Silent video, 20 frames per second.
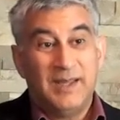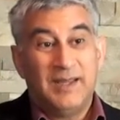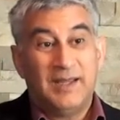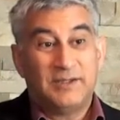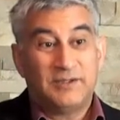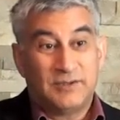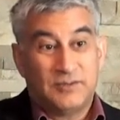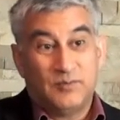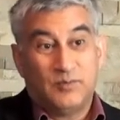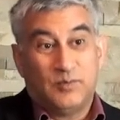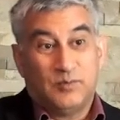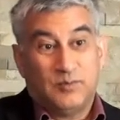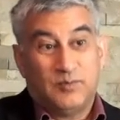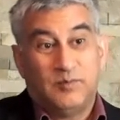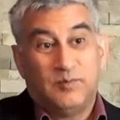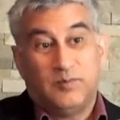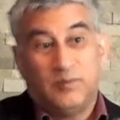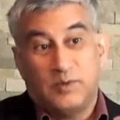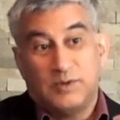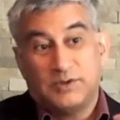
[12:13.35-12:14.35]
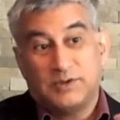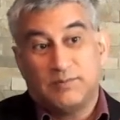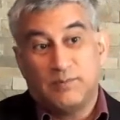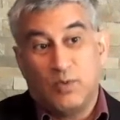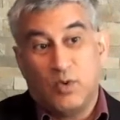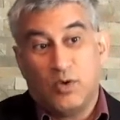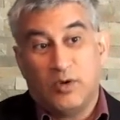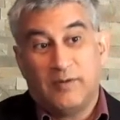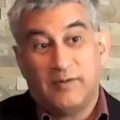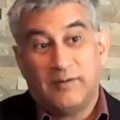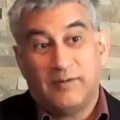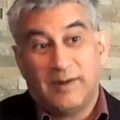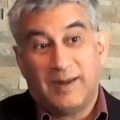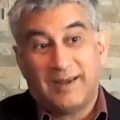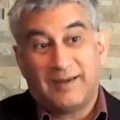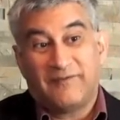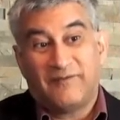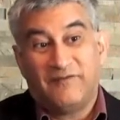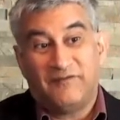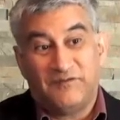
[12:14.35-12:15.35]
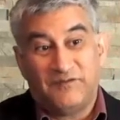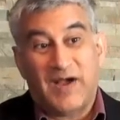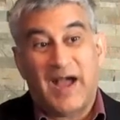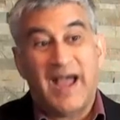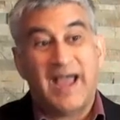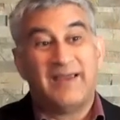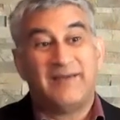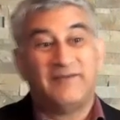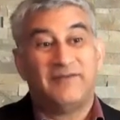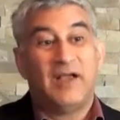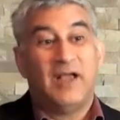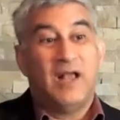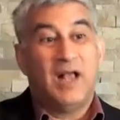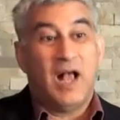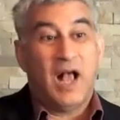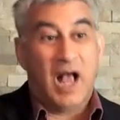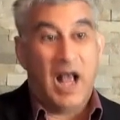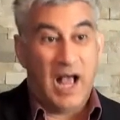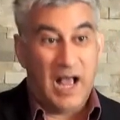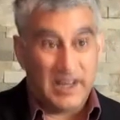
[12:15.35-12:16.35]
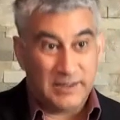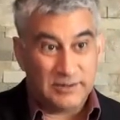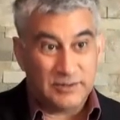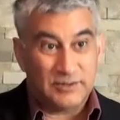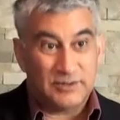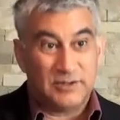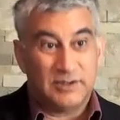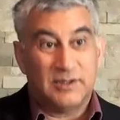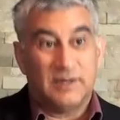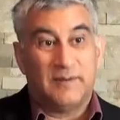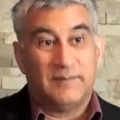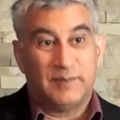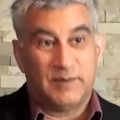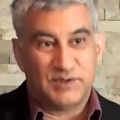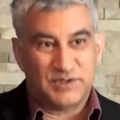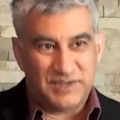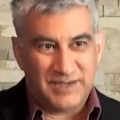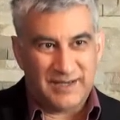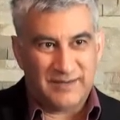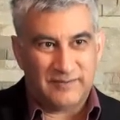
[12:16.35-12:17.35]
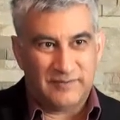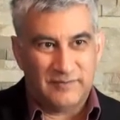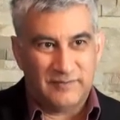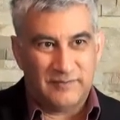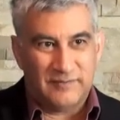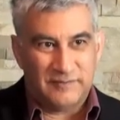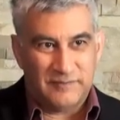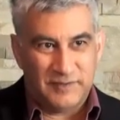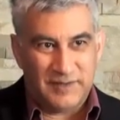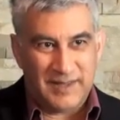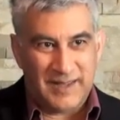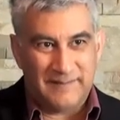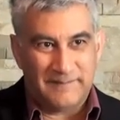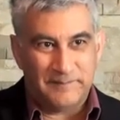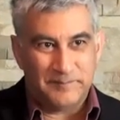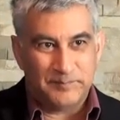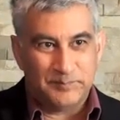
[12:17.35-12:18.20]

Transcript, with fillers: It was more like five hundred percent for them.